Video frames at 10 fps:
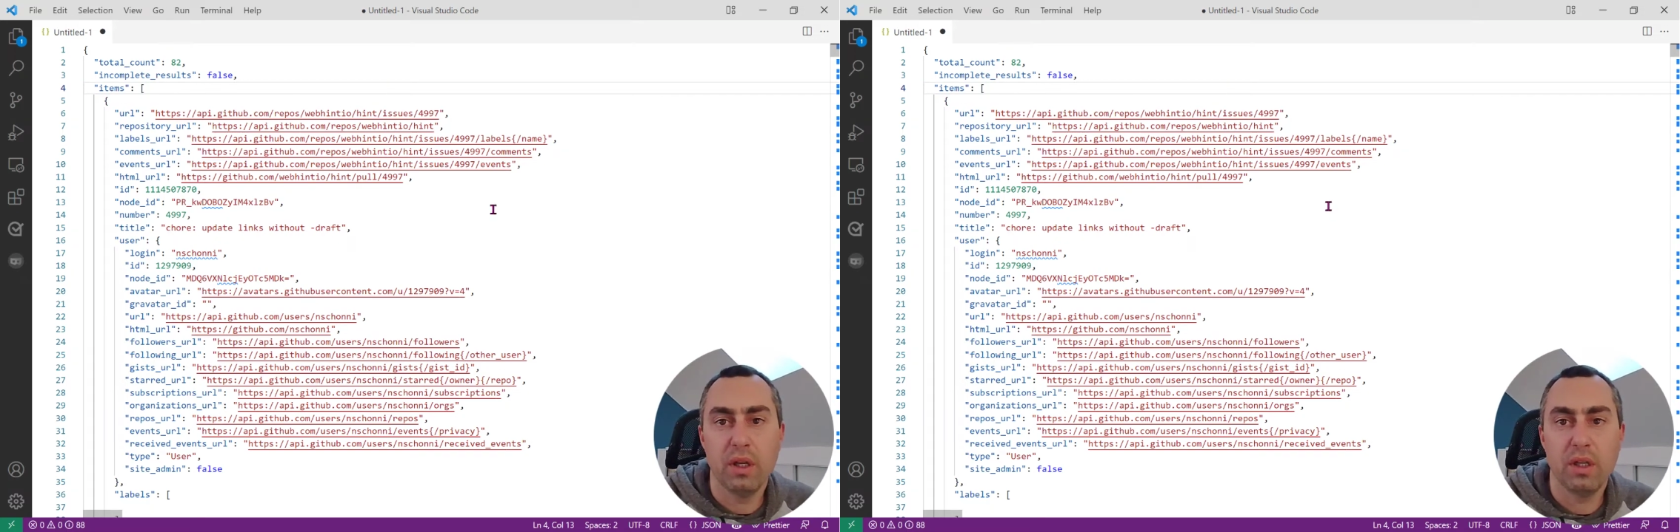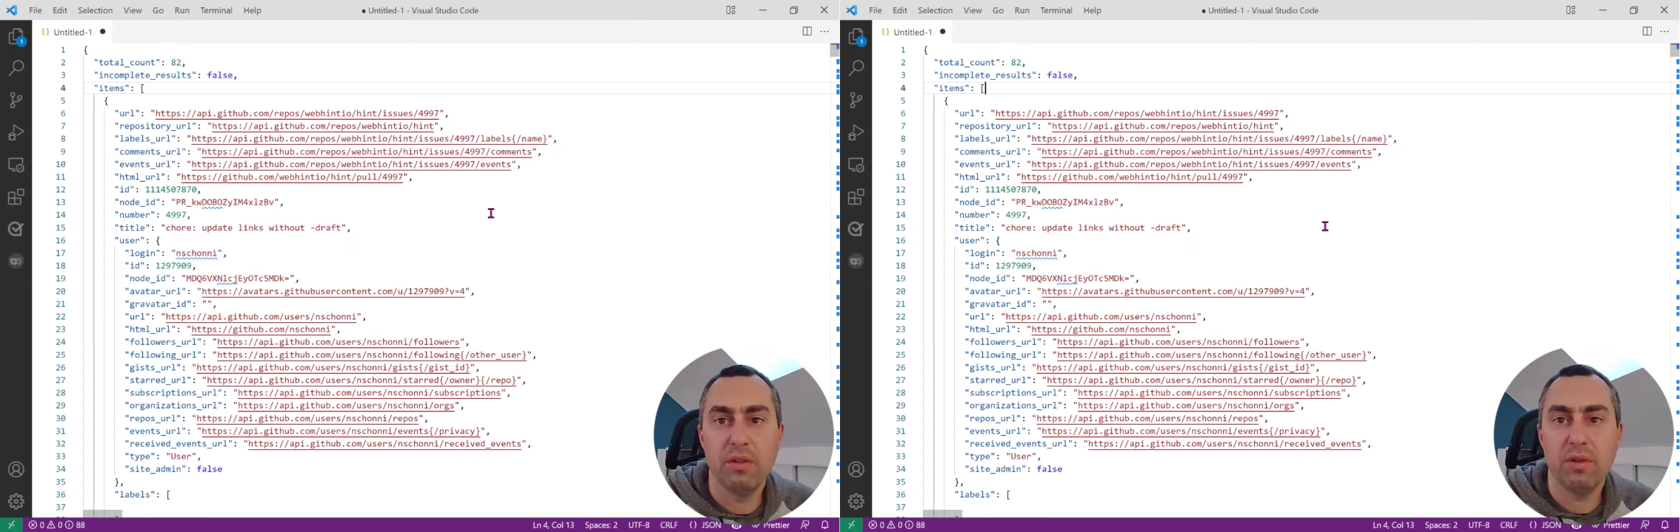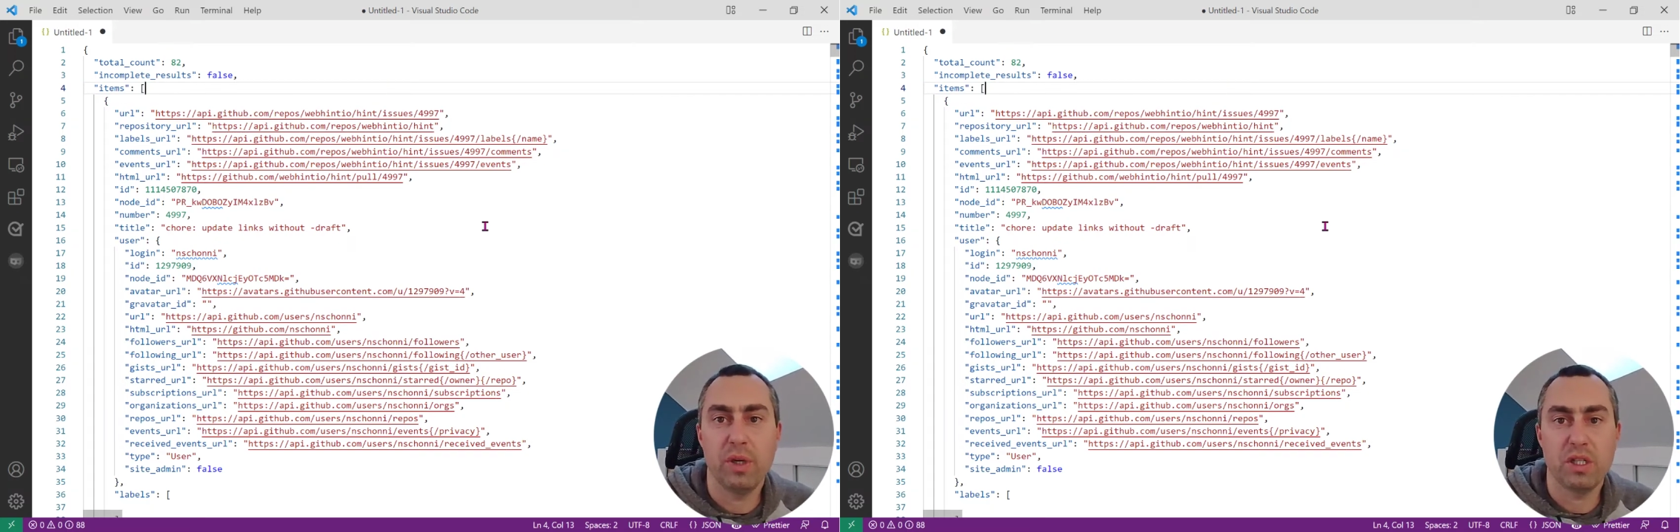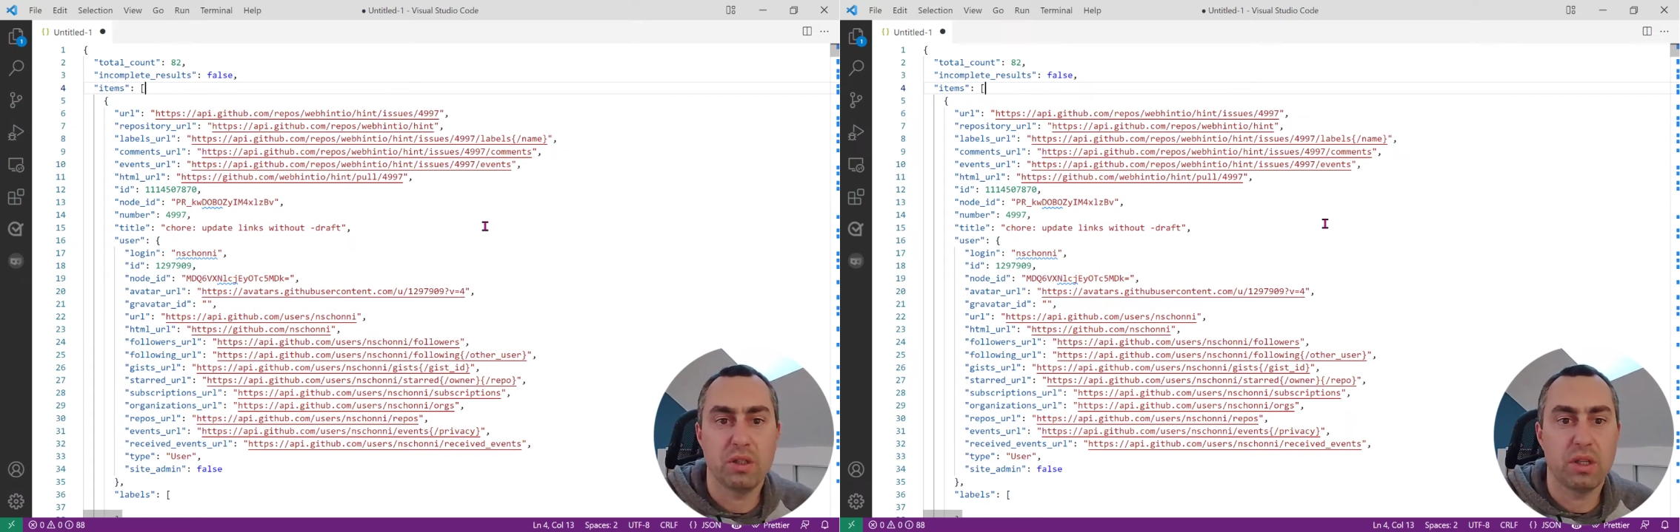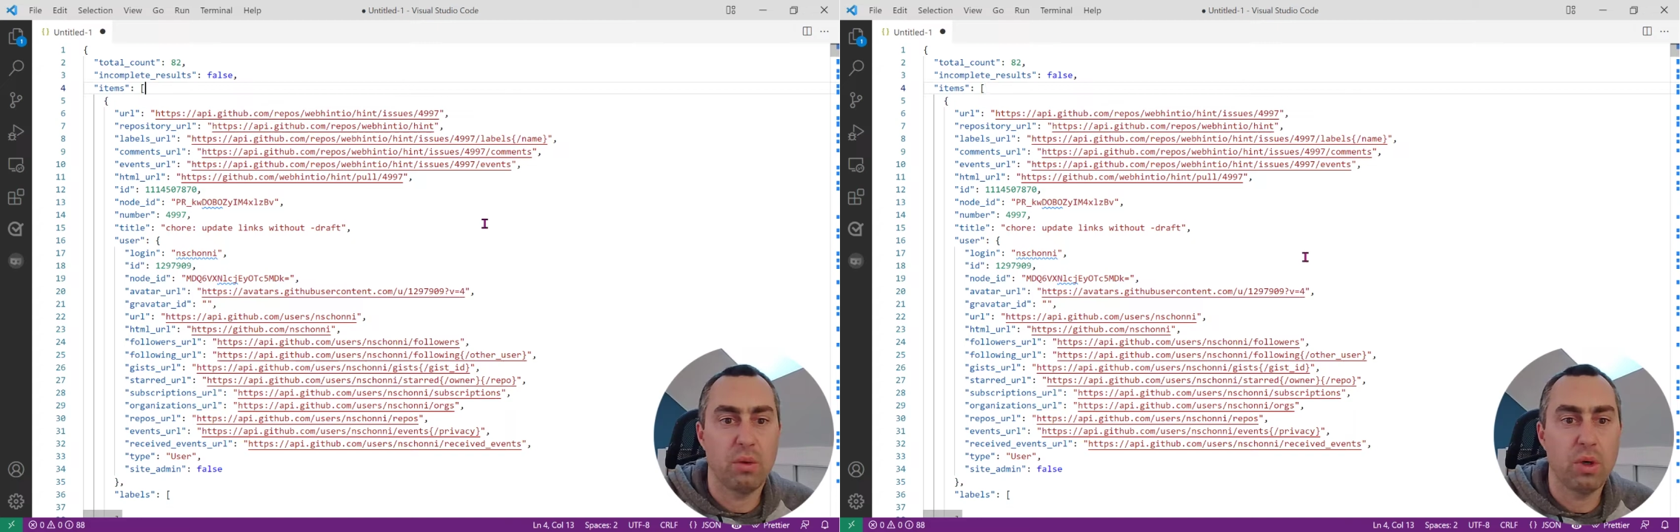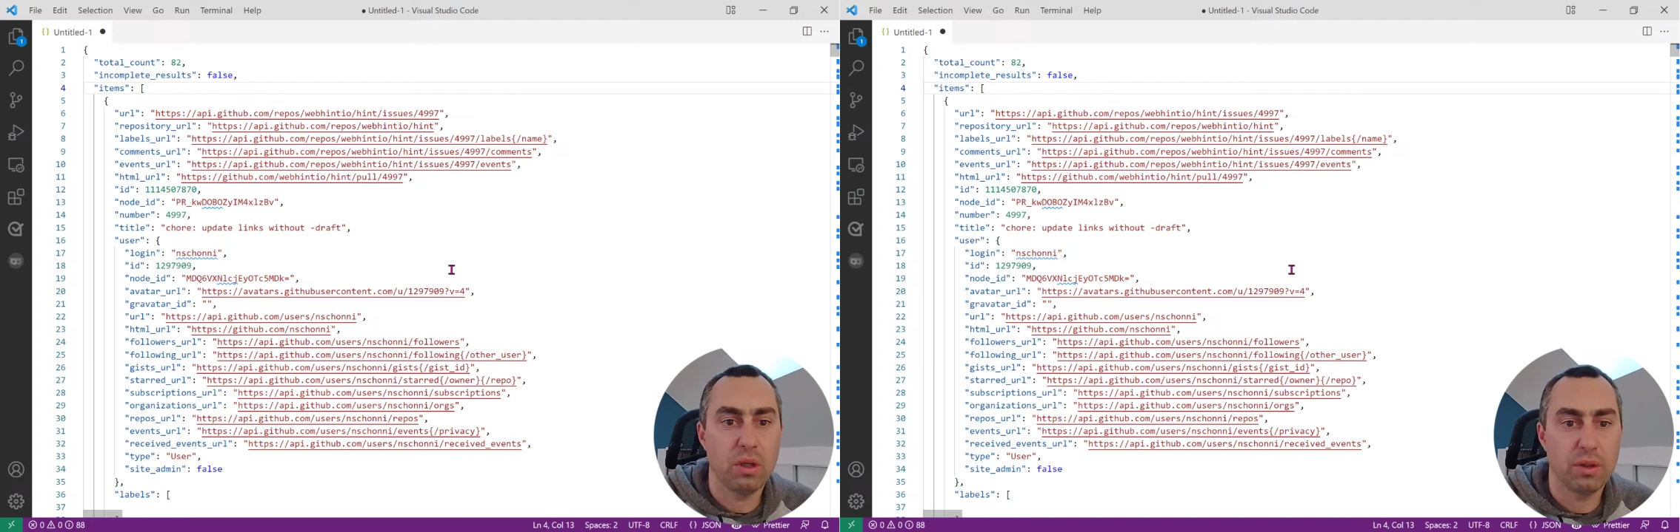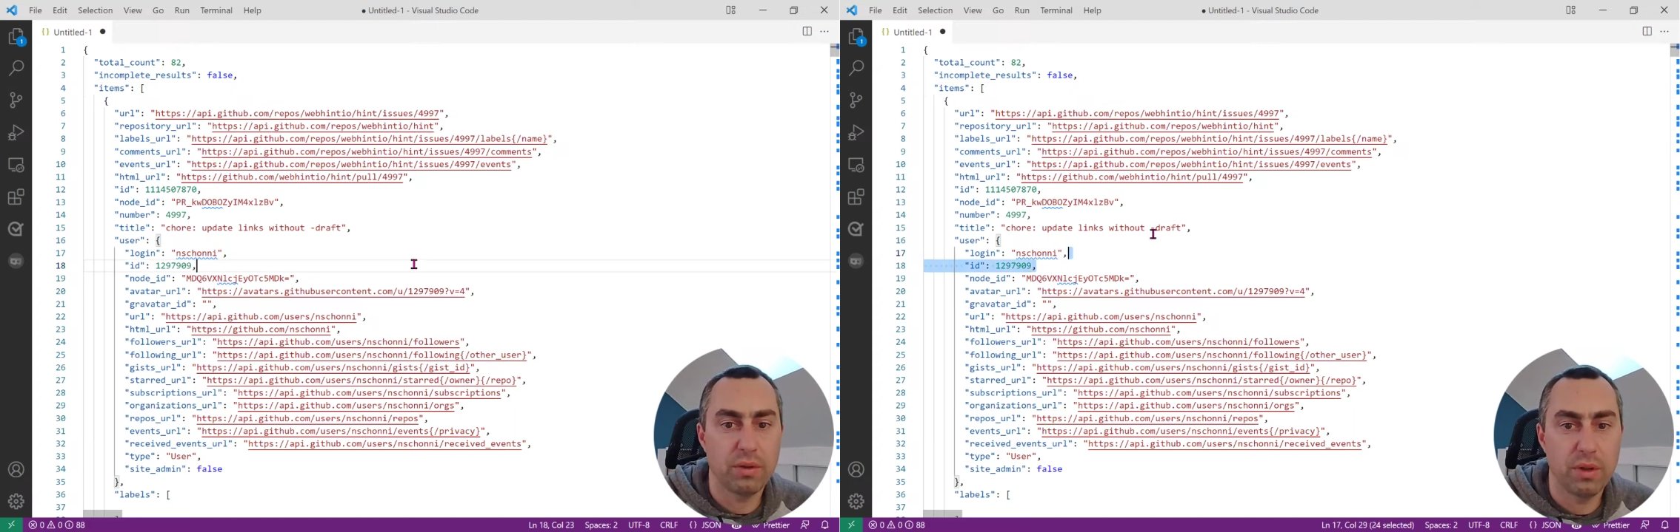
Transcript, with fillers: the information that I want.